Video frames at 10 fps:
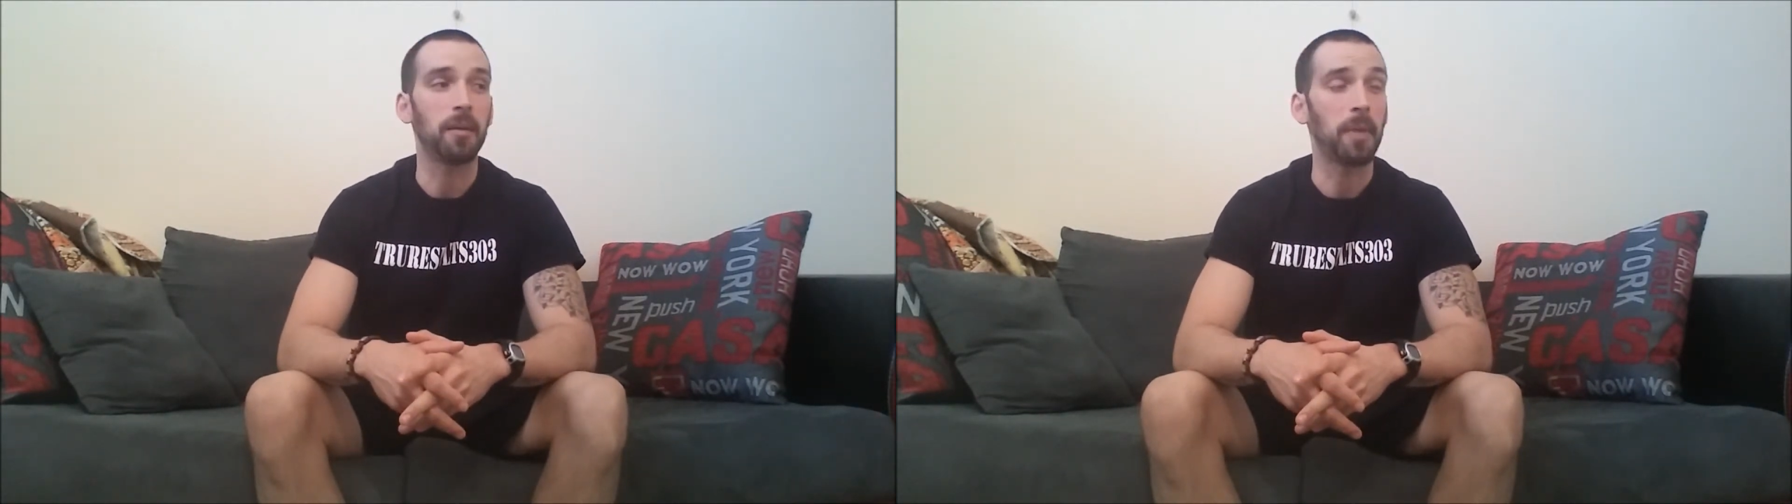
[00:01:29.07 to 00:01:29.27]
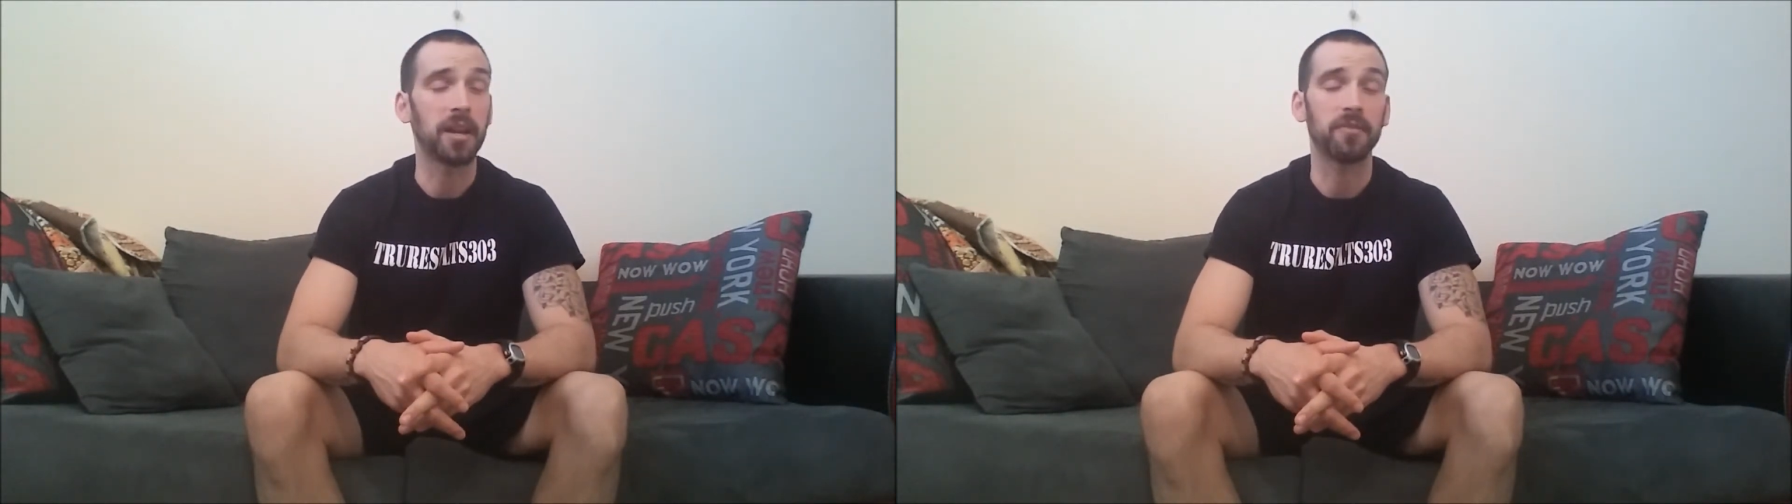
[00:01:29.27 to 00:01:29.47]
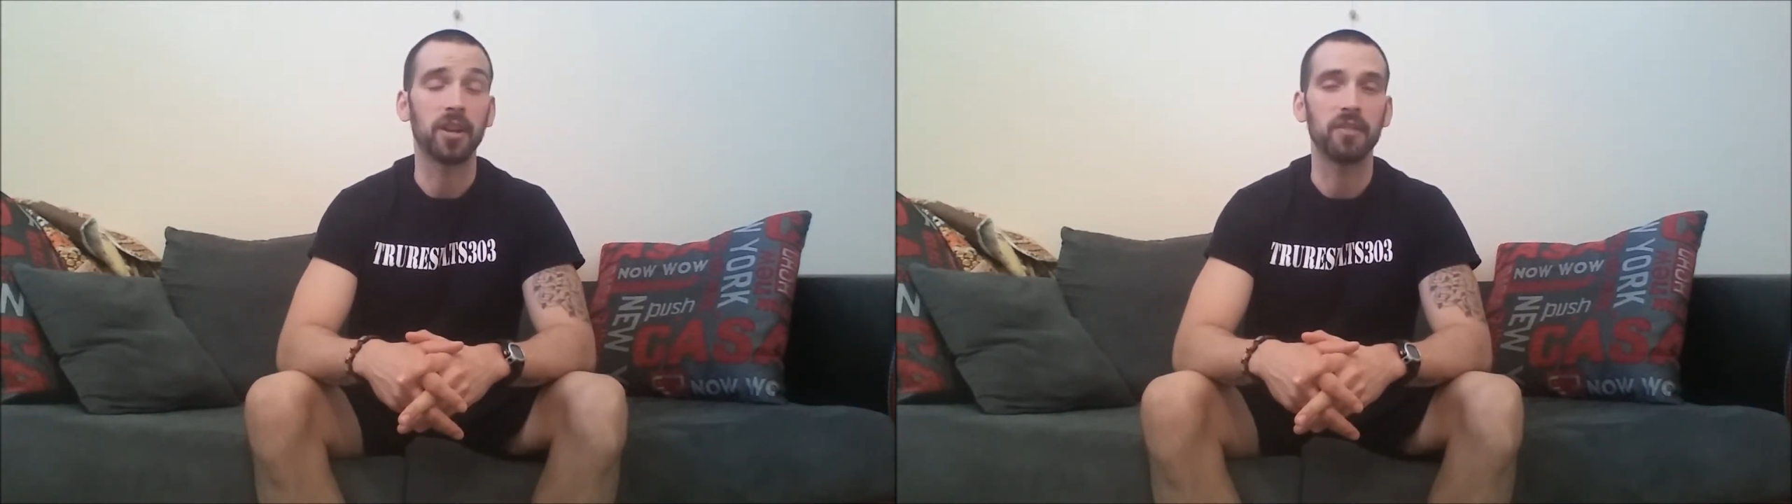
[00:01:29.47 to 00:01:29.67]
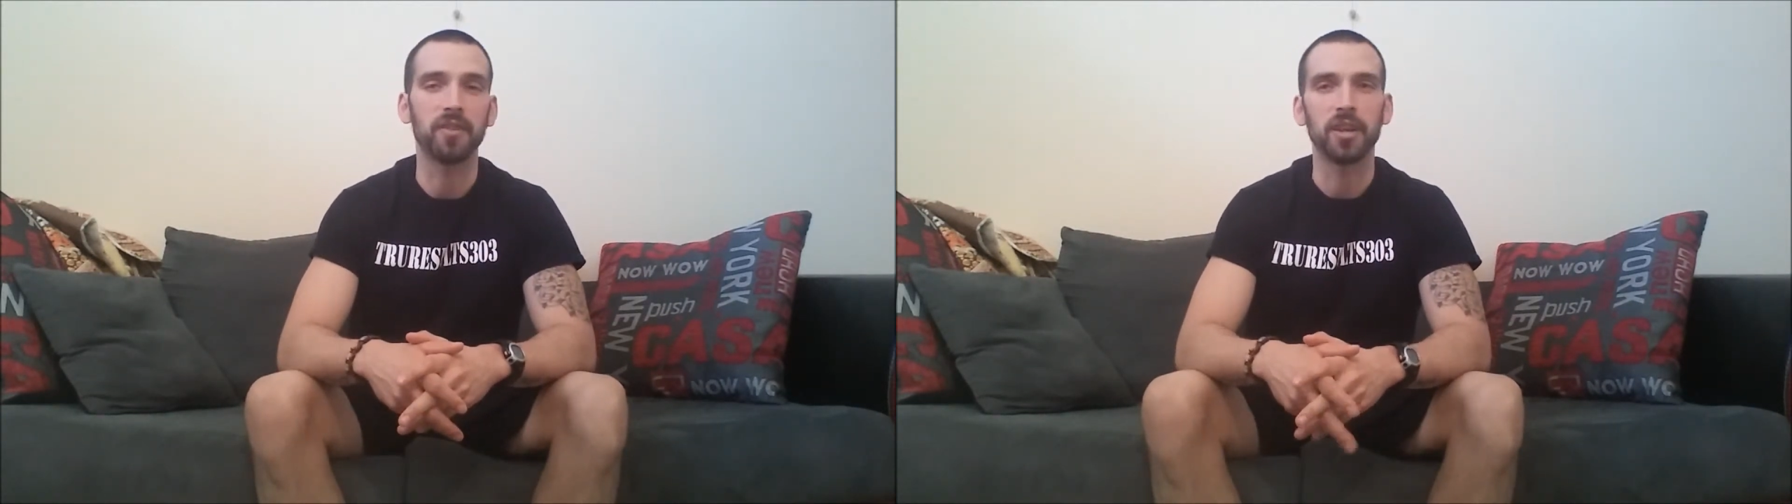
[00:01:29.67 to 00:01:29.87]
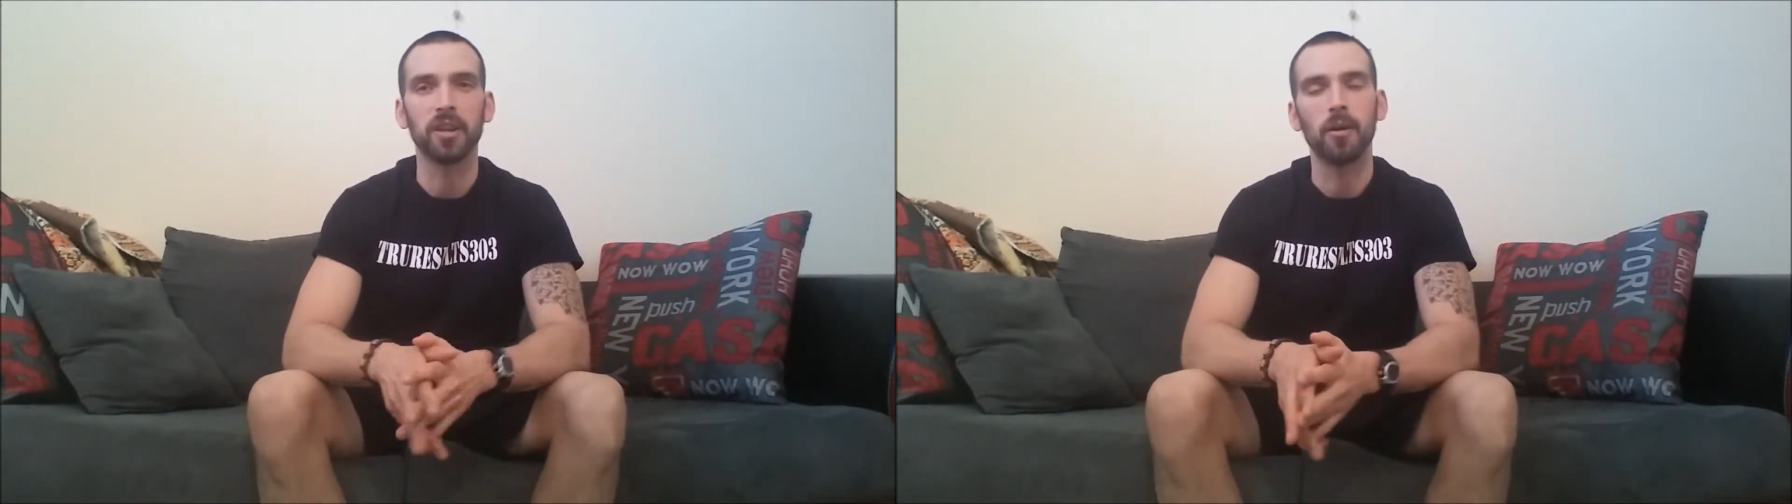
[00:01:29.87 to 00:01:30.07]
I might have done a
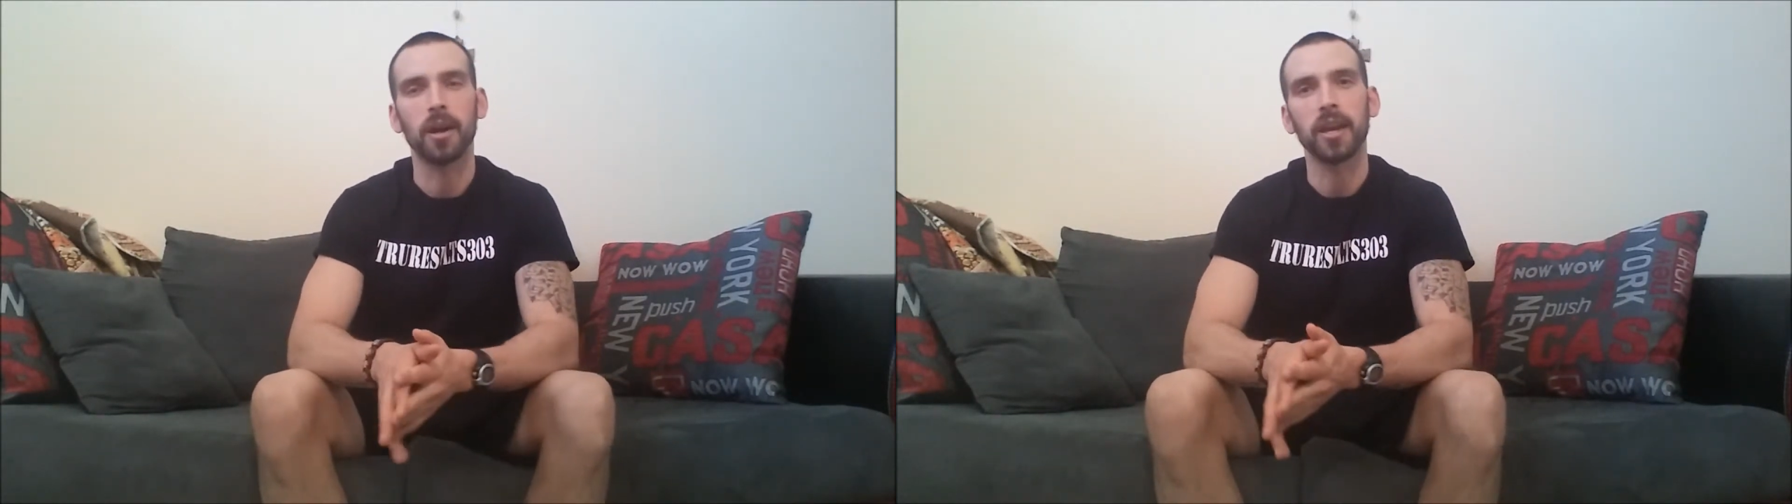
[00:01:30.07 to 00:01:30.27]
video.